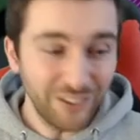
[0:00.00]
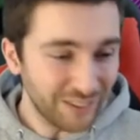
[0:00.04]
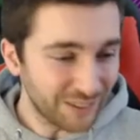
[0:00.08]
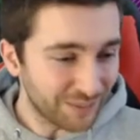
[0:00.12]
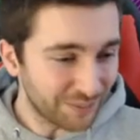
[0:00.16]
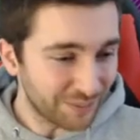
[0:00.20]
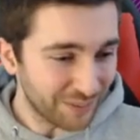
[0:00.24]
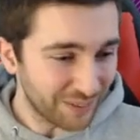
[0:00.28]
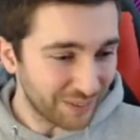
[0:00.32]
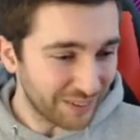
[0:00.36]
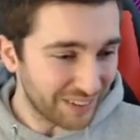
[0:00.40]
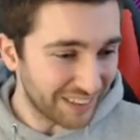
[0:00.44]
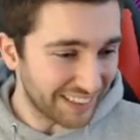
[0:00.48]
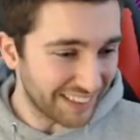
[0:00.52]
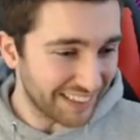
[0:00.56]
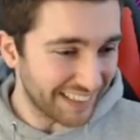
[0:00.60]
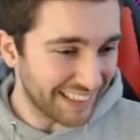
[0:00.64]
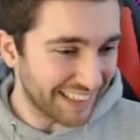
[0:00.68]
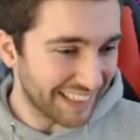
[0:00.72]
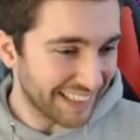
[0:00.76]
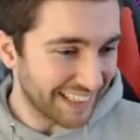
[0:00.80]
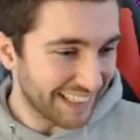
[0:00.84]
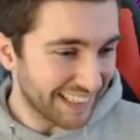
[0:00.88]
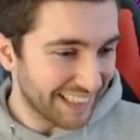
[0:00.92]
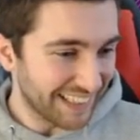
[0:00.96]
Spooky.
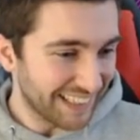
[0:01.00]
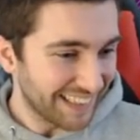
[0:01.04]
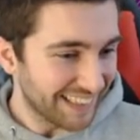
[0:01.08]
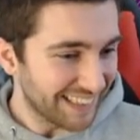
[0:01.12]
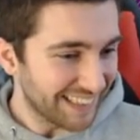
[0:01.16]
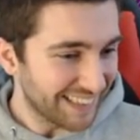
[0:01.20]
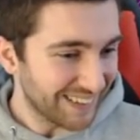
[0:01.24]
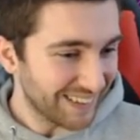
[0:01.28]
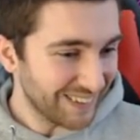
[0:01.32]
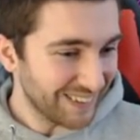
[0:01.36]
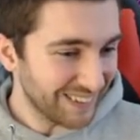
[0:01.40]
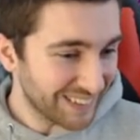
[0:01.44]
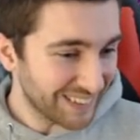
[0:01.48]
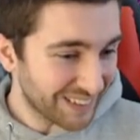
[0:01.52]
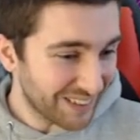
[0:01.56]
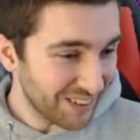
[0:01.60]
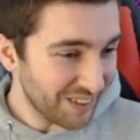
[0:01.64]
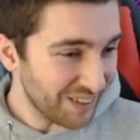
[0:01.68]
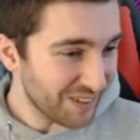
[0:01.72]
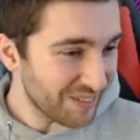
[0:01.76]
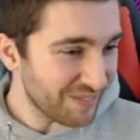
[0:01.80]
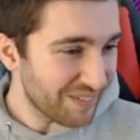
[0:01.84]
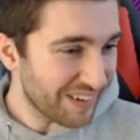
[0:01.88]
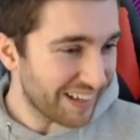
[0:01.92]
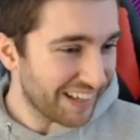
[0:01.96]
What's
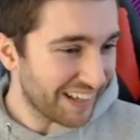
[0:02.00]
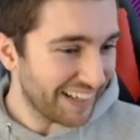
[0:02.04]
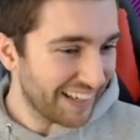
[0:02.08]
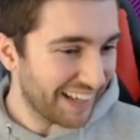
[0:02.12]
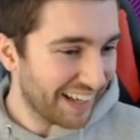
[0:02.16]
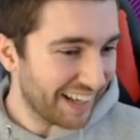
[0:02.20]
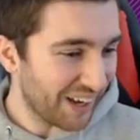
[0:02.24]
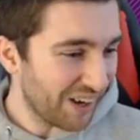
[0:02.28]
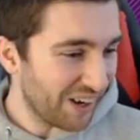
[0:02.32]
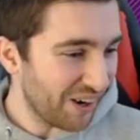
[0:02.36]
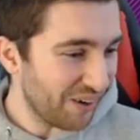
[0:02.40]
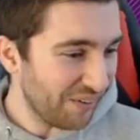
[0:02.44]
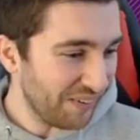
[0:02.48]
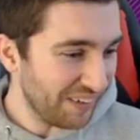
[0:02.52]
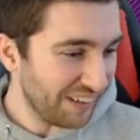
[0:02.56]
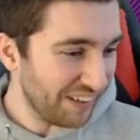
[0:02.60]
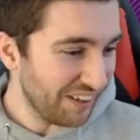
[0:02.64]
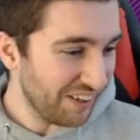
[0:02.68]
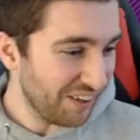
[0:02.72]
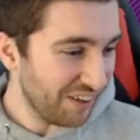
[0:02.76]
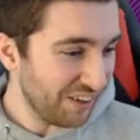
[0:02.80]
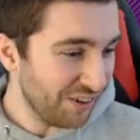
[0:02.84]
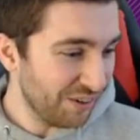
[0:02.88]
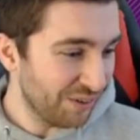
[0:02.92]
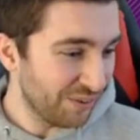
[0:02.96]
good, man? How are
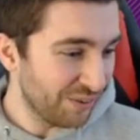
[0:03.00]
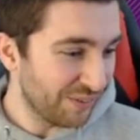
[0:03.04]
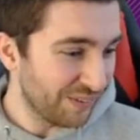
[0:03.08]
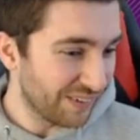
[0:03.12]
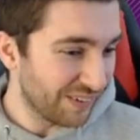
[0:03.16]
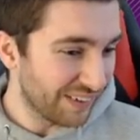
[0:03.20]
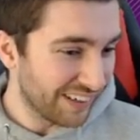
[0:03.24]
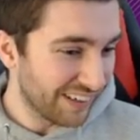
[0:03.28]
you?